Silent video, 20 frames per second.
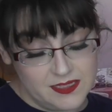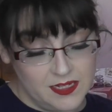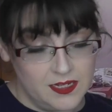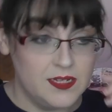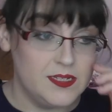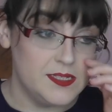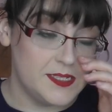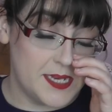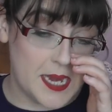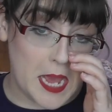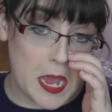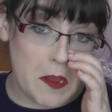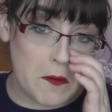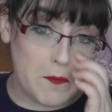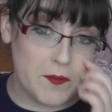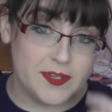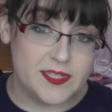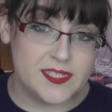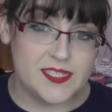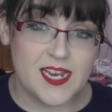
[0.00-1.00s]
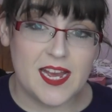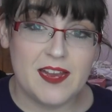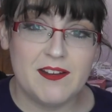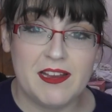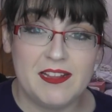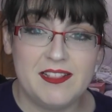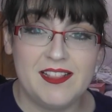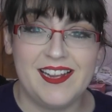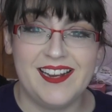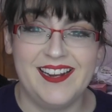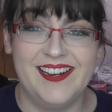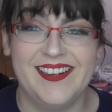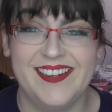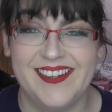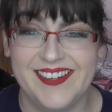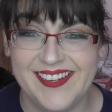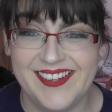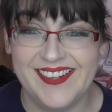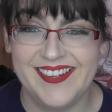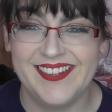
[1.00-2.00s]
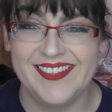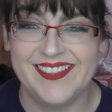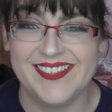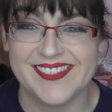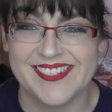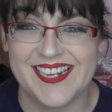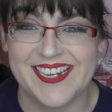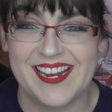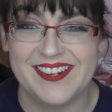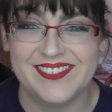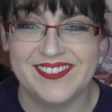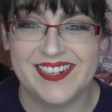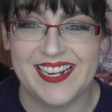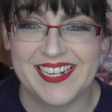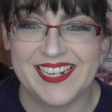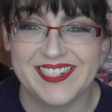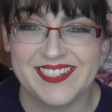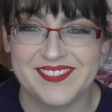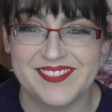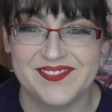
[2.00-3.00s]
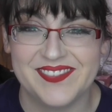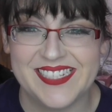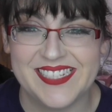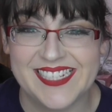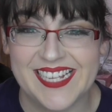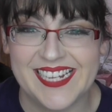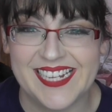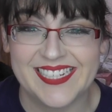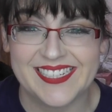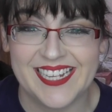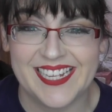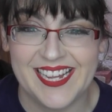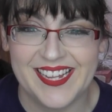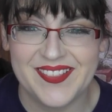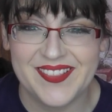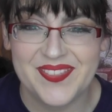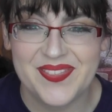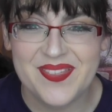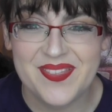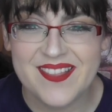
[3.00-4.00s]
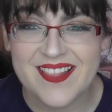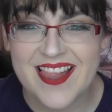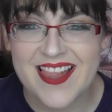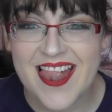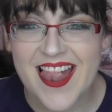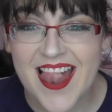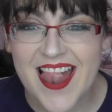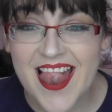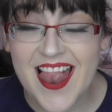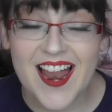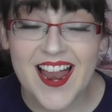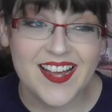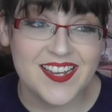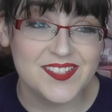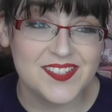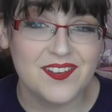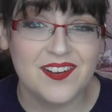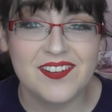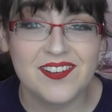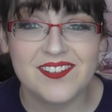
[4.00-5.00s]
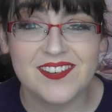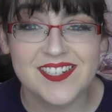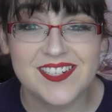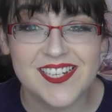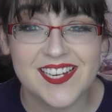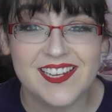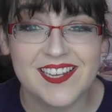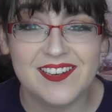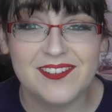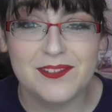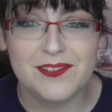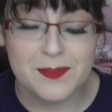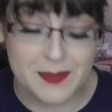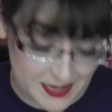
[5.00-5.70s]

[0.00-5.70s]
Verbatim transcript: It's now out there. There's now a record of me saying that. That's why I'm going to die alone and be